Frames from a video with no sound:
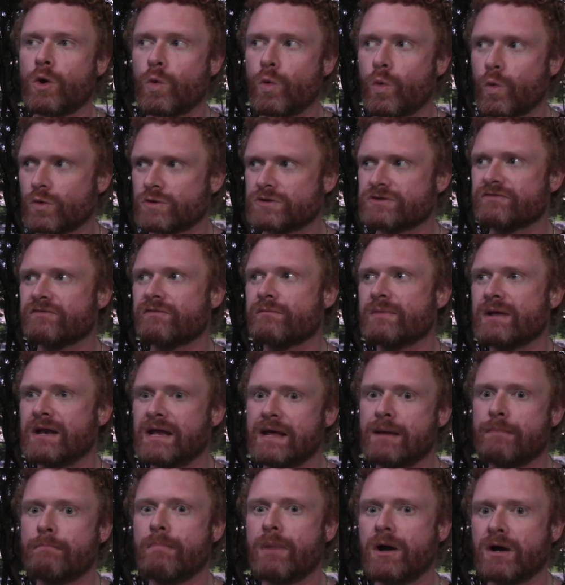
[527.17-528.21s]

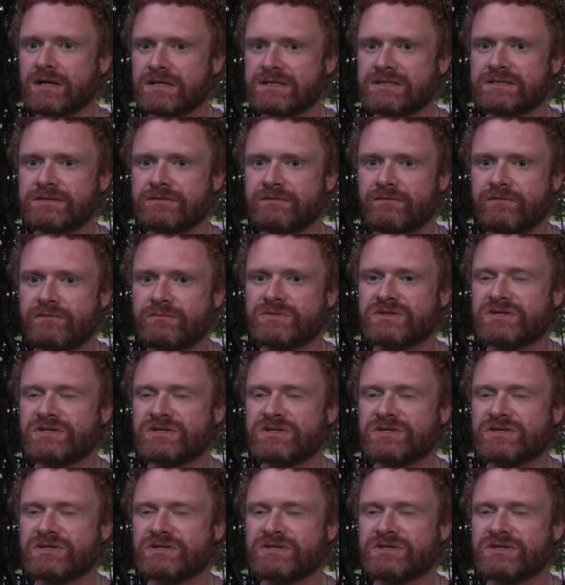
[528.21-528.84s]
$250,000 from